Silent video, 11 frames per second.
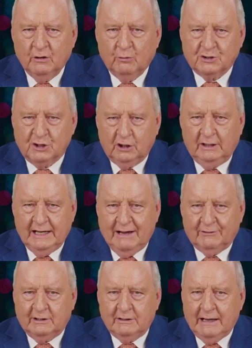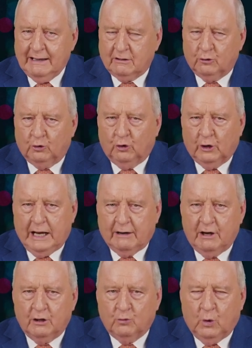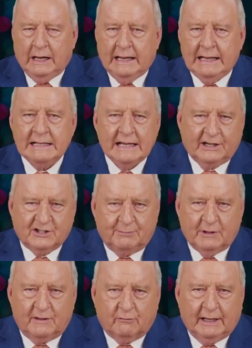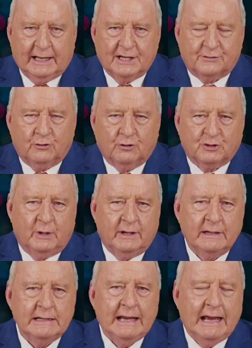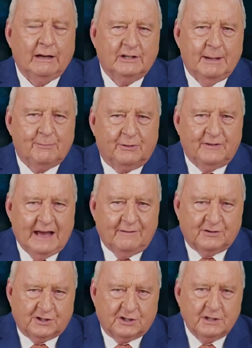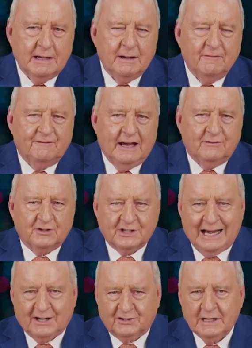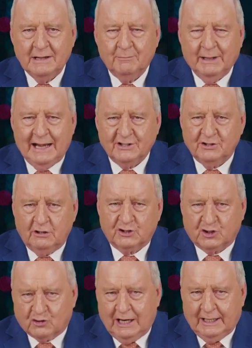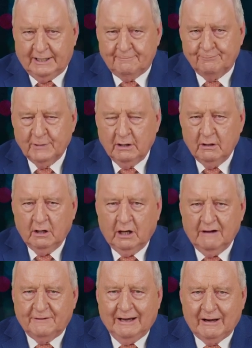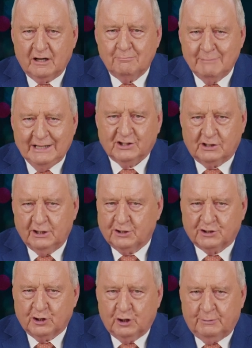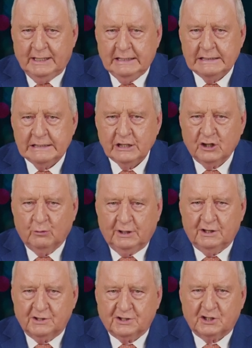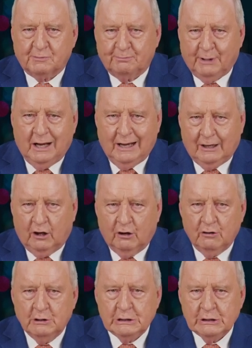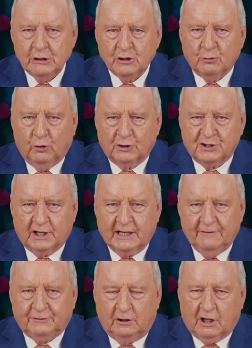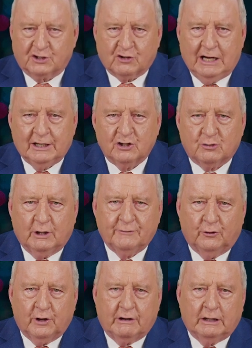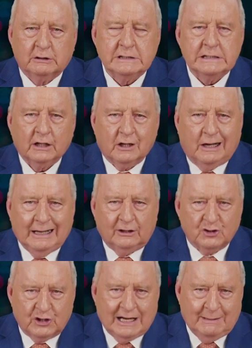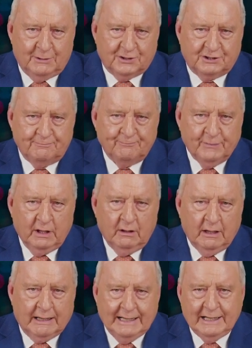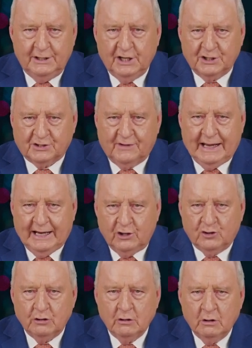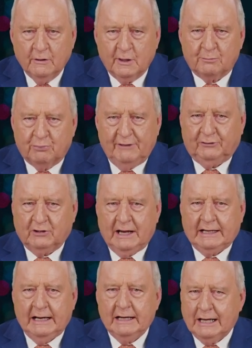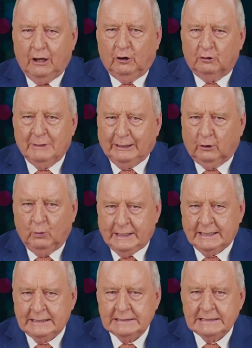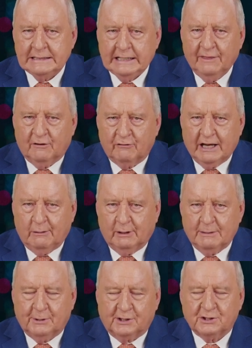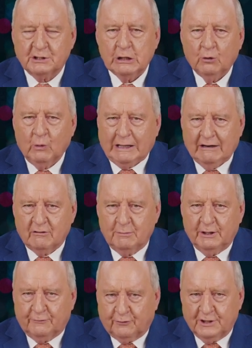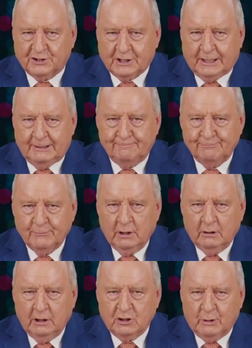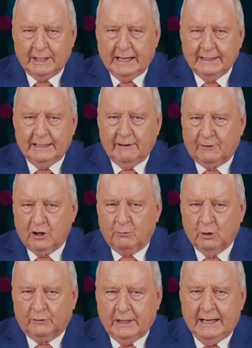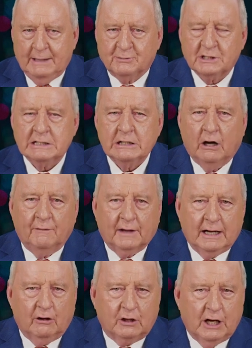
We certainly haven't had it all our own way, except in the relays, of course, where our depth favours us. But as an Australian, I find it immensely disturbing to witness this pile-on towards the gifted Australian 24-year-old Kyle Chalmers. At 18 years of age, the breathtaking gold medal winner in the Rio Olympics 100-metre freestyle. In 2018 at the Commonwealth Games, on the Gold